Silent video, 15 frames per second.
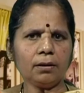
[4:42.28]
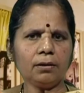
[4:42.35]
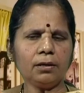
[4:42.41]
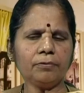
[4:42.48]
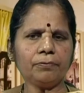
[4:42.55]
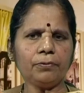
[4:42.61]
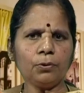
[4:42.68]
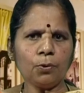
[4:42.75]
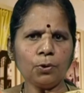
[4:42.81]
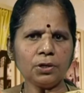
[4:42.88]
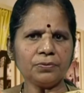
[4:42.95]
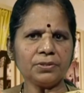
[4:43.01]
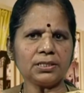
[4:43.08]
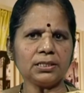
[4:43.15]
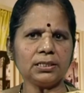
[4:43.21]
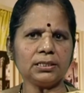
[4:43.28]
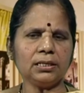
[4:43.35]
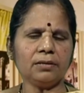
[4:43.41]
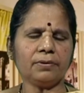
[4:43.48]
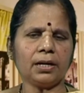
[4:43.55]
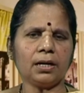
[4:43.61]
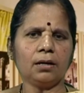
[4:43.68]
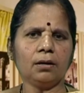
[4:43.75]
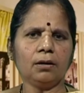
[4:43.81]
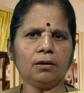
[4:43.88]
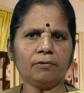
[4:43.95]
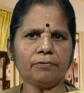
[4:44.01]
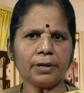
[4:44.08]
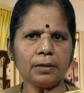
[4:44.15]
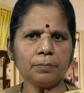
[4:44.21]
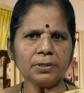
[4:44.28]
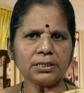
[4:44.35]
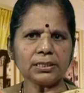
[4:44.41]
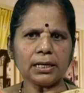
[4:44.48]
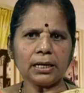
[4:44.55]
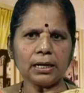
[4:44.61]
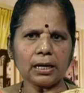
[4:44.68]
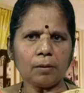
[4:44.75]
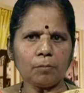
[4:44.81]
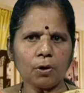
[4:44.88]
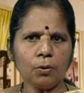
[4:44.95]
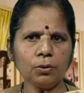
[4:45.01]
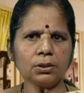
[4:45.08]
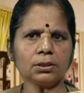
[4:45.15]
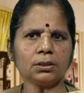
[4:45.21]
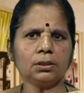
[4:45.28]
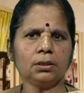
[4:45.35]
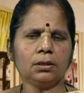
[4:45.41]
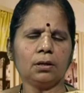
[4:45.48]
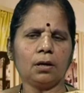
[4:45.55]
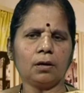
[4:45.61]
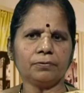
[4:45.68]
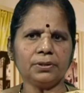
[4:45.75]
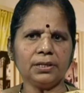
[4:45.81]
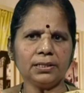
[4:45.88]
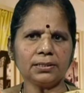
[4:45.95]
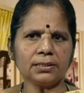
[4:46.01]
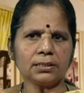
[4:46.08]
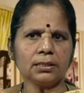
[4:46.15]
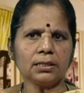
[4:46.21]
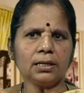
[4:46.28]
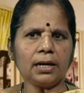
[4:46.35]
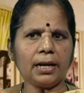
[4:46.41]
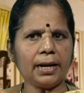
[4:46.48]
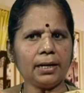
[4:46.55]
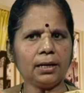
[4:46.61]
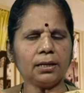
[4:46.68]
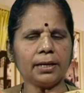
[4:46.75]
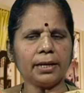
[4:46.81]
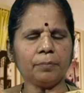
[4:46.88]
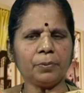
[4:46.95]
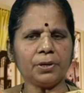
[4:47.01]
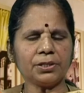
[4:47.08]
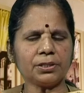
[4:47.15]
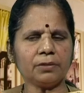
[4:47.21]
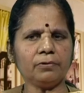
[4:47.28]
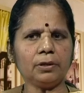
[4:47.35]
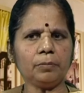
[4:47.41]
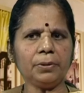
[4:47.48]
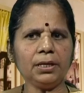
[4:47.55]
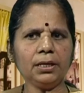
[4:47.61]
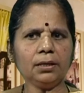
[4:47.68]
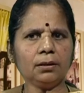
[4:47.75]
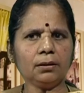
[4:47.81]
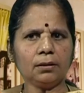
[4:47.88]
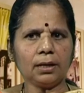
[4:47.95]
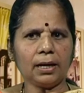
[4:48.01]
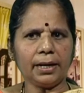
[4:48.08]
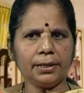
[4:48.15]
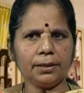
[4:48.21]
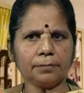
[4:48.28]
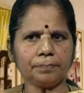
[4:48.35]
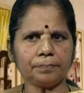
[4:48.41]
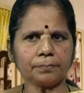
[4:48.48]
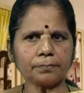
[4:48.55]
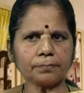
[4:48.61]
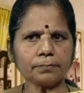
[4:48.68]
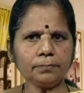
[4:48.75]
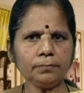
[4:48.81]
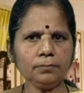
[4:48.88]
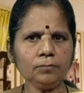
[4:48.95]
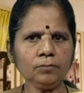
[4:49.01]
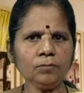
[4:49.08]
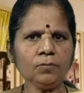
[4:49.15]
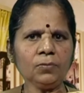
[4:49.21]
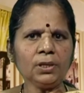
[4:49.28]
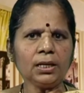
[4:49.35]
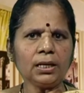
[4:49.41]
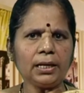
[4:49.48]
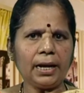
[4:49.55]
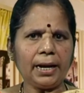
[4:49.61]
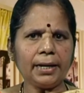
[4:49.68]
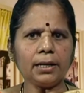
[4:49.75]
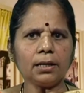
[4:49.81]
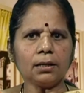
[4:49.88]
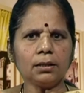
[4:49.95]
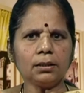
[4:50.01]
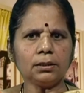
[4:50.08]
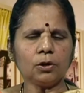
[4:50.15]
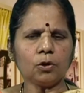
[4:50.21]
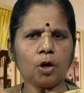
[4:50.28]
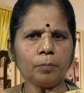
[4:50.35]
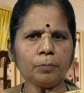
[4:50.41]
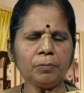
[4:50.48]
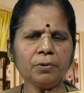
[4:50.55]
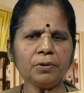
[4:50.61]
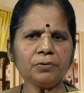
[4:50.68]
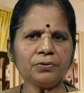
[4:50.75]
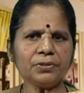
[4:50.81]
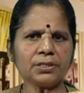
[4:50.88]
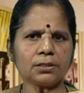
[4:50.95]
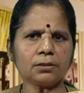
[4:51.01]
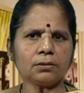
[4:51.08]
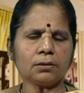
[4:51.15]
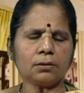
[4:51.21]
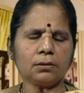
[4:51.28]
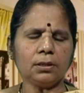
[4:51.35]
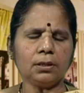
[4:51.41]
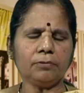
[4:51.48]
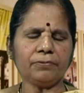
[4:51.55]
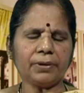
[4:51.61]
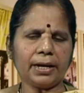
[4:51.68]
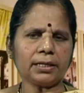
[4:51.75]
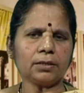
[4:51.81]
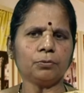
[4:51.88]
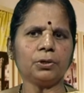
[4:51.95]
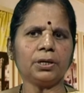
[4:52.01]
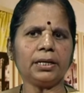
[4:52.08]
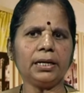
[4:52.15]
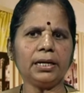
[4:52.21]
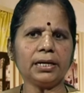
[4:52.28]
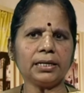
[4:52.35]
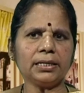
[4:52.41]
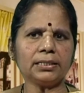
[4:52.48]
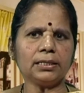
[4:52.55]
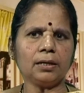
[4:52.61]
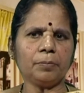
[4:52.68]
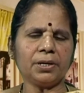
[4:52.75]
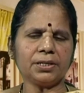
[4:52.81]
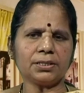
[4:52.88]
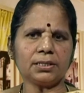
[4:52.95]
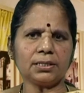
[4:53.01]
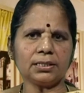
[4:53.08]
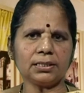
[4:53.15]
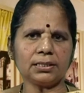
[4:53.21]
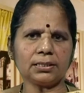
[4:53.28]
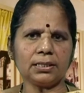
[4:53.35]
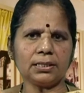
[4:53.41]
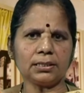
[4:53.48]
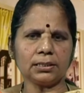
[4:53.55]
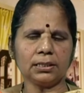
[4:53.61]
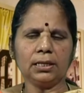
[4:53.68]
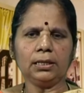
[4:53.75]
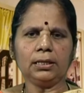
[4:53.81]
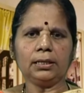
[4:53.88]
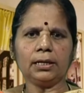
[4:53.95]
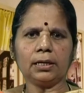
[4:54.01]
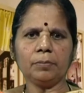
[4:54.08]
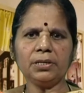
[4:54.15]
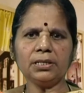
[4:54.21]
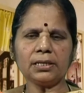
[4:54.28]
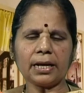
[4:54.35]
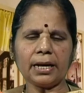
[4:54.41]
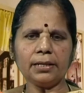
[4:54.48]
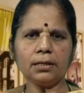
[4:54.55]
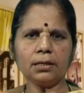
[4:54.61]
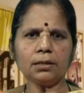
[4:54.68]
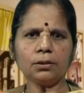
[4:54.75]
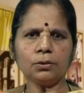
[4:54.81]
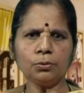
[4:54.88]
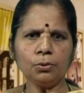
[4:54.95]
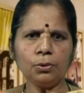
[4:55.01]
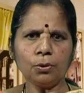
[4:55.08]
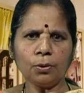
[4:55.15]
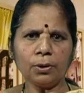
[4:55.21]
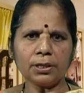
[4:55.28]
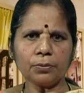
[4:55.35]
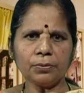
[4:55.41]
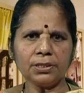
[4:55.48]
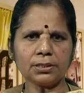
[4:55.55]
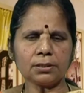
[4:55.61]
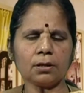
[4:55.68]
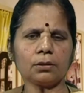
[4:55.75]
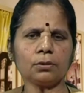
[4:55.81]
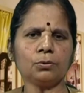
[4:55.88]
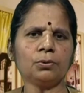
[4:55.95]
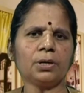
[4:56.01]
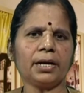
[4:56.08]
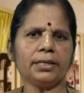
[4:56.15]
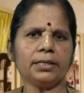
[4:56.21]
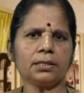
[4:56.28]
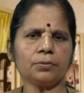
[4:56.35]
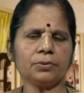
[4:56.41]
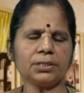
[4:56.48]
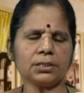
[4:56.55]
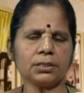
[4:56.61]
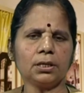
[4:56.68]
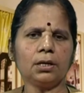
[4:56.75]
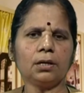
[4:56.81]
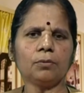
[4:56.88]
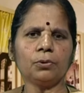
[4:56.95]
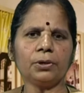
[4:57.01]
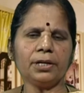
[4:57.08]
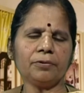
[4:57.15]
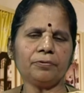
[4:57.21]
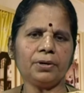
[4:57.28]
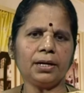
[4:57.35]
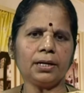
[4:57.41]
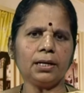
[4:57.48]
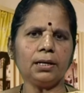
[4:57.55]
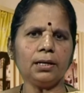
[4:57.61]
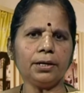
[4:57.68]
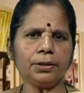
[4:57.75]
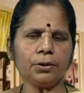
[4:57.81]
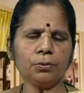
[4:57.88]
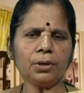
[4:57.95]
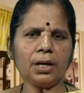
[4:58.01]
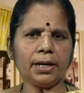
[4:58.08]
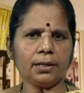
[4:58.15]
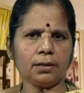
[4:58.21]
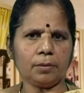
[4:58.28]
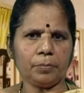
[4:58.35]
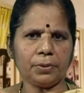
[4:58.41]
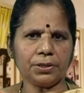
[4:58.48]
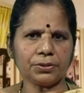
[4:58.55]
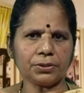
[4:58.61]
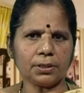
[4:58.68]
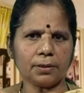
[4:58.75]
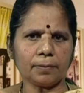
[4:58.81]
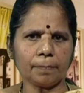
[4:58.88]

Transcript: if low twist is given, fibers can come out of this and the abrasion will be higher. And the optimum twist in fact would increase the abrasion resistance. That means neither too low a twist or too high a twist will definitely lead to higher abrasion.